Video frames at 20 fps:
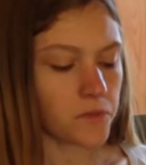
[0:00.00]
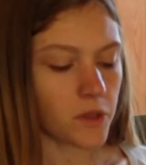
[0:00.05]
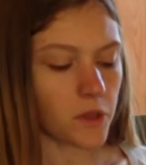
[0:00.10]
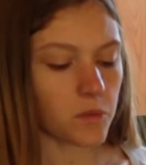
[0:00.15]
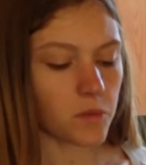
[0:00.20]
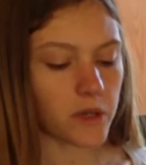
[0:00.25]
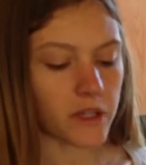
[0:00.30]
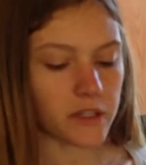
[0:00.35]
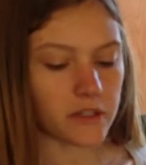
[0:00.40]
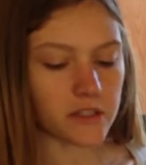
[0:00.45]

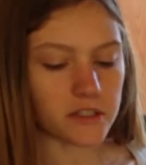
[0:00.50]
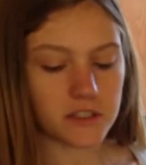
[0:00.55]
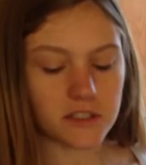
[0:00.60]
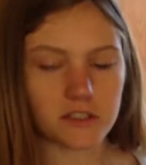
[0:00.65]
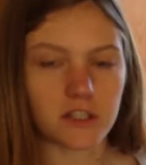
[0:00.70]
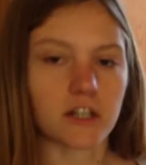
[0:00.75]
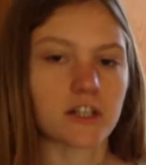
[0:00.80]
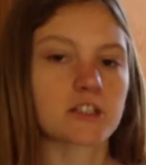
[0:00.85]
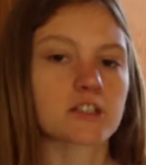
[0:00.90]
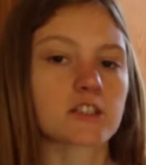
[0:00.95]
with a
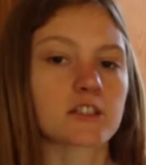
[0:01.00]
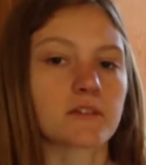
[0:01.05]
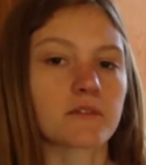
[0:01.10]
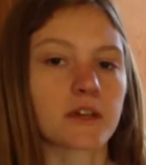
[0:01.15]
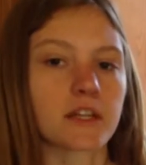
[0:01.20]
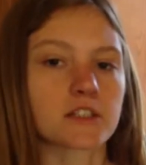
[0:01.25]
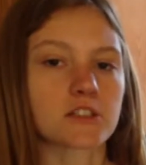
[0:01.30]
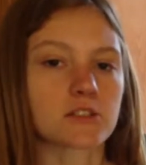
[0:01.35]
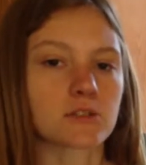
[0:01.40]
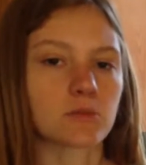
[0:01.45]
starch and a
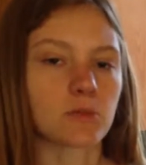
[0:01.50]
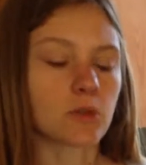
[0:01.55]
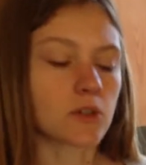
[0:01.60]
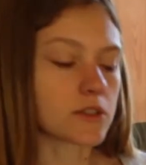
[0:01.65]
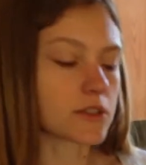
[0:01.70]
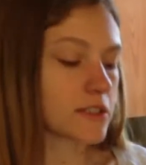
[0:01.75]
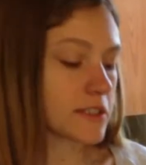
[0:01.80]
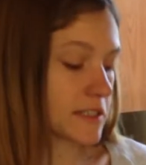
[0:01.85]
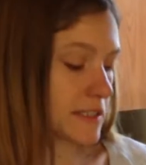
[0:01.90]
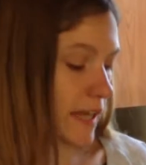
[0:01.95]
vegetable on the